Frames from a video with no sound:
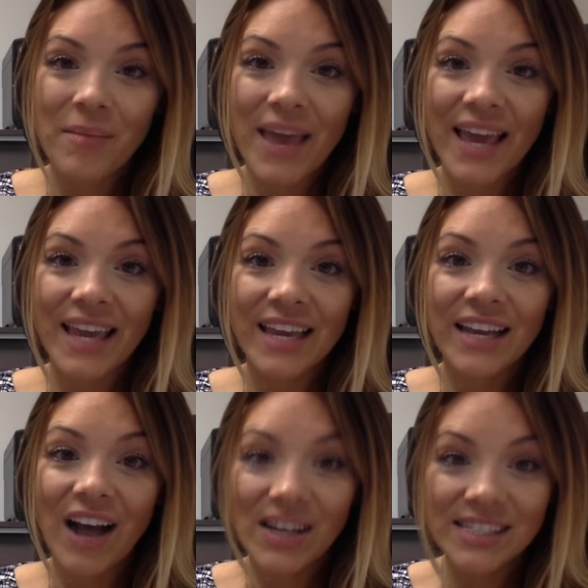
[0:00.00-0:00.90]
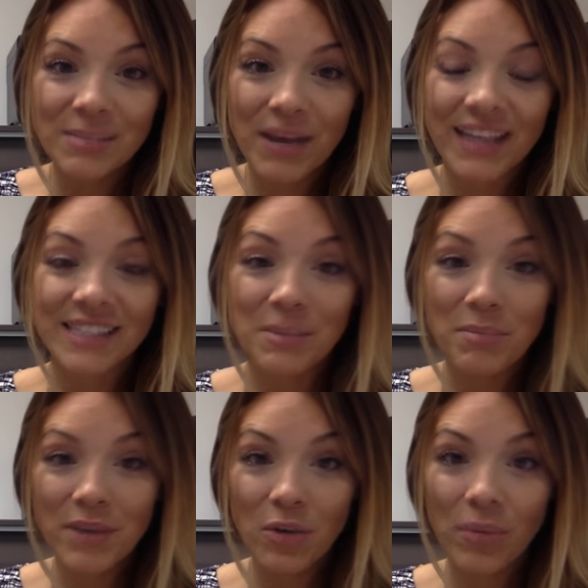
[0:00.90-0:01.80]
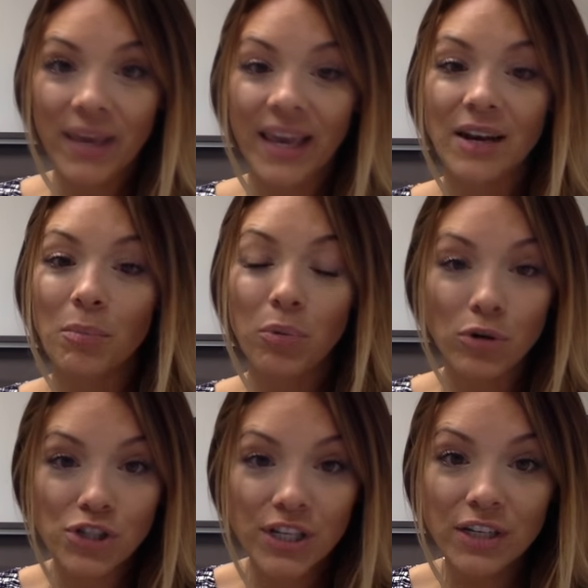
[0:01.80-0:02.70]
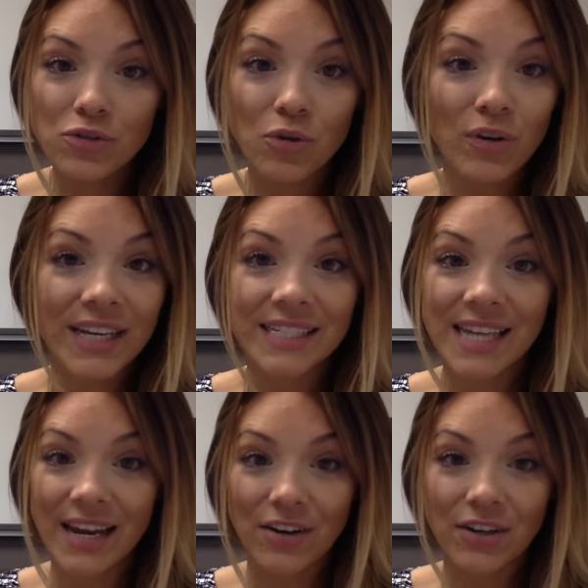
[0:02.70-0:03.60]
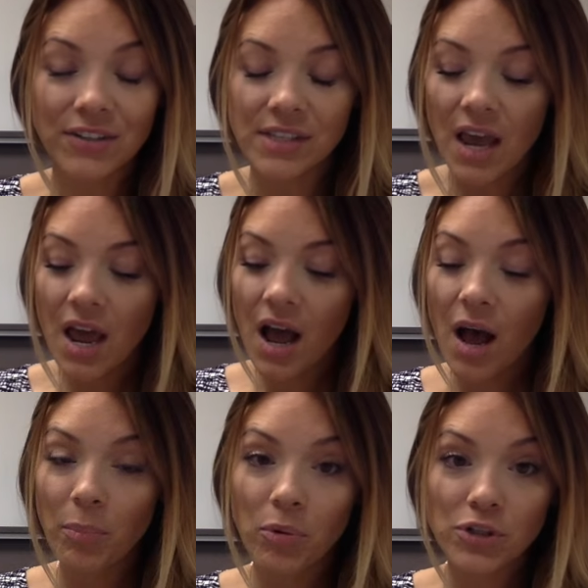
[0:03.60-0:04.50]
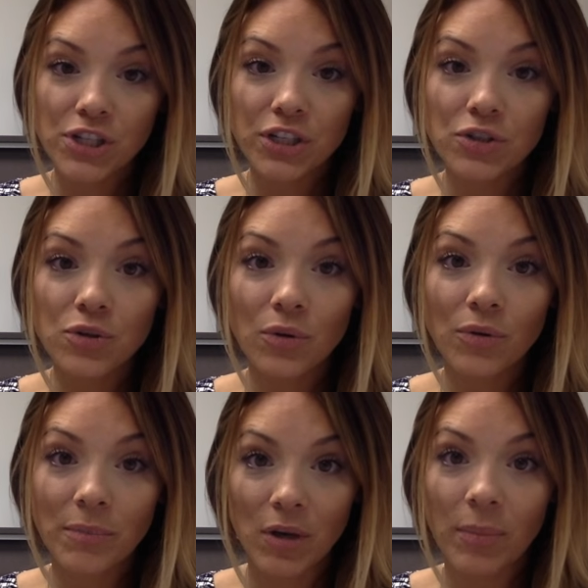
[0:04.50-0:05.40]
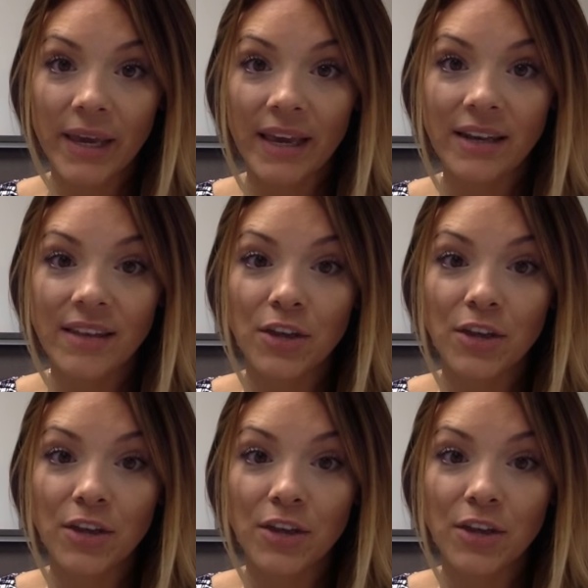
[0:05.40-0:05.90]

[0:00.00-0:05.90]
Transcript: a customized meal plan, portion-controlled containers, a portion-controlled meal plan that